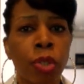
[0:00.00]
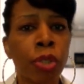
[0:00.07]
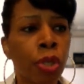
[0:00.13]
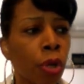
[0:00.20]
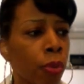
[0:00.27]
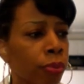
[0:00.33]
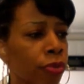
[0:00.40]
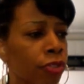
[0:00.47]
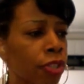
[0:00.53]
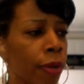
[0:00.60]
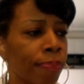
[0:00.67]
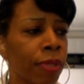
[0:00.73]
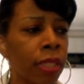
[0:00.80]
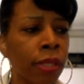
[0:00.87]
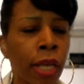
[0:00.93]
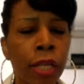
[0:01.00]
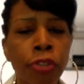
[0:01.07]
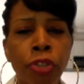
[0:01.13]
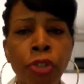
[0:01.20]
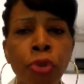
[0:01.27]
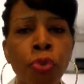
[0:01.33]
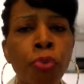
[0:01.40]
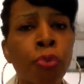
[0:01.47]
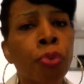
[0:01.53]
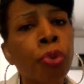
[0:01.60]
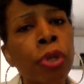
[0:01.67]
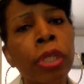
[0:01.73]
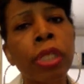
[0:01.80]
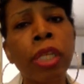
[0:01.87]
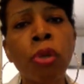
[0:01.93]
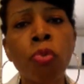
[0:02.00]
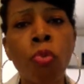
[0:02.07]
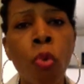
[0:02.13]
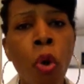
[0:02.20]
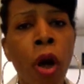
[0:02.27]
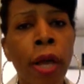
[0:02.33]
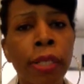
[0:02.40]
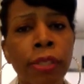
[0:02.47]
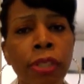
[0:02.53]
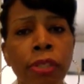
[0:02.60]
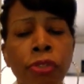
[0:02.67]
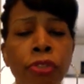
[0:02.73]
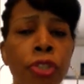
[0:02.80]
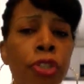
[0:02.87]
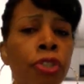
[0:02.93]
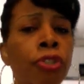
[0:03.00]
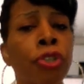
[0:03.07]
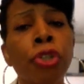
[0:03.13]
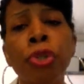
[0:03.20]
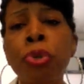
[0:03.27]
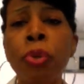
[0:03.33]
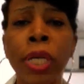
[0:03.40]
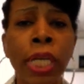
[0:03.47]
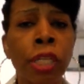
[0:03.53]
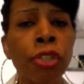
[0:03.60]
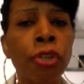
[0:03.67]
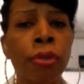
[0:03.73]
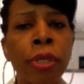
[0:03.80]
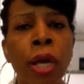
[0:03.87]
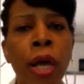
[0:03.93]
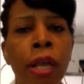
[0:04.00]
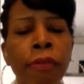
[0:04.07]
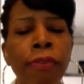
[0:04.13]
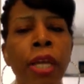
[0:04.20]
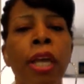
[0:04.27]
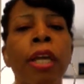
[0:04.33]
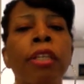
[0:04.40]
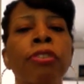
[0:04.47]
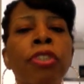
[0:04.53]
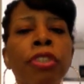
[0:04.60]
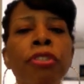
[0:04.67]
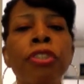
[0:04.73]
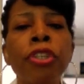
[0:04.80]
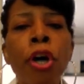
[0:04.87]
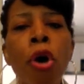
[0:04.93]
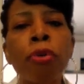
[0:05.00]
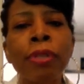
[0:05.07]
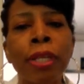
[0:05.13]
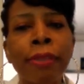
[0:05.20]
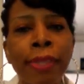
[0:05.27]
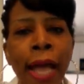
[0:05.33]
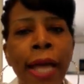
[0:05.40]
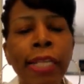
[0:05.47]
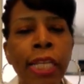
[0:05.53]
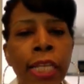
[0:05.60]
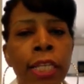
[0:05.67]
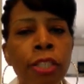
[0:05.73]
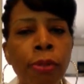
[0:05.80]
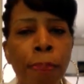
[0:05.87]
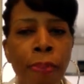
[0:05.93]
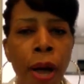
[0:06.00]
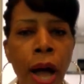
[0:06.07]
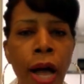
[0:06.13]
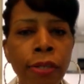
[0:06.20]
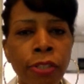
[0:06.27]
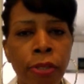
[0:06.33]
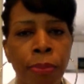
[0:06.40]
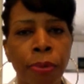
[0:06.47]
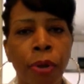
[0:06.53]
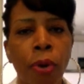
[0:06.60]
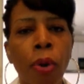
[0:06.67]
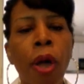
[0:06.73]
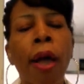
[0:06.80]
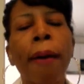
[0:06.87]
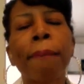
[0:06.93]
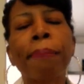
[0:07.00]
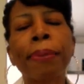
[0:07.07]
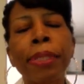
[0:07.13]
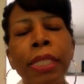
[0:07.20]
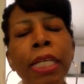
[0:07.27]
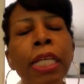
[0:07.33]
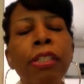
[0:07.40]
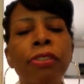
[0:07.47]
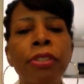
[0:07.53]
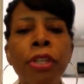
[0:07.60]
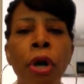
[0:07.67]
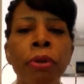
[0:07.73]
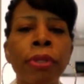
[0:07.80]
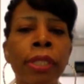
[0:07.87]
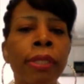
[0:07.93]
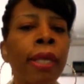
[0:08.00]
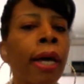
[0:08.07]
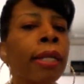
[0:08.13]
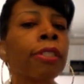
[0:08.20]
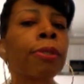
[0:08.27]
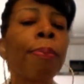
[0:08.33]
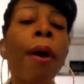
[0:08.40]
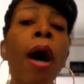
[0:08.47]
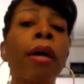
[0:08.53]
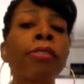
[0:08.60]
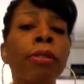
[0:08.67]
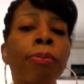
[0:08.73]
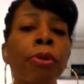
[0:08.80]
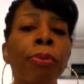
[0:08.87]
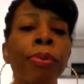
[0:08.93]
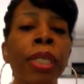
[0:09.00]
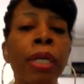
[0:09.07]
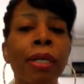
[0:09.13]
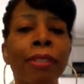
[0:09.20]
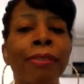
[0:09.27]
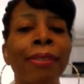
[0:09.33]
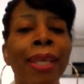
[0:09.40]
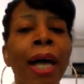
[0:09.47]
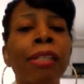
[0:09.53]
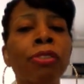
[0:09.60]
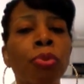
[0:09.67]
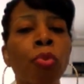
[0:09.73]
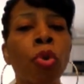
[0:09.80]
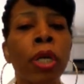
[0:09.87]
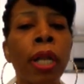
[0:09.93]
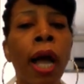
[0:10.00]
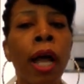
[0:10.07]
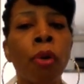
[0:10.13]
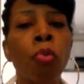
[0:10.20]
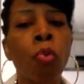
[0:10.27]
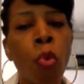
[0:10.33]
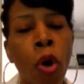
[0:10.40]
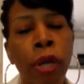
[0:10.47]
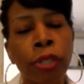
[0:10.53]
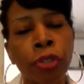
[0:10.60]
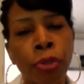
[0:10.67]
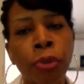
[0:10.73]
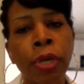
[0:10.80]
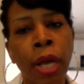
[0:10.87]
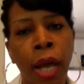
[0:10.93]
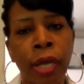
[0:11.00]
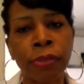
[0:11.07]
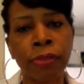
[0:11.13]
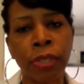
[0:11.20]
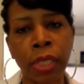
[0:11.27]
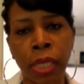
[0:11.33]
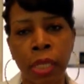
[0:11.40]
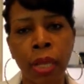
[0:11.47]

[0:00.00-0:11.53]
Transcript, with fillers: you know something that you really want to do in your life just know that that is possible please know that that is possible because that's what i want you guys to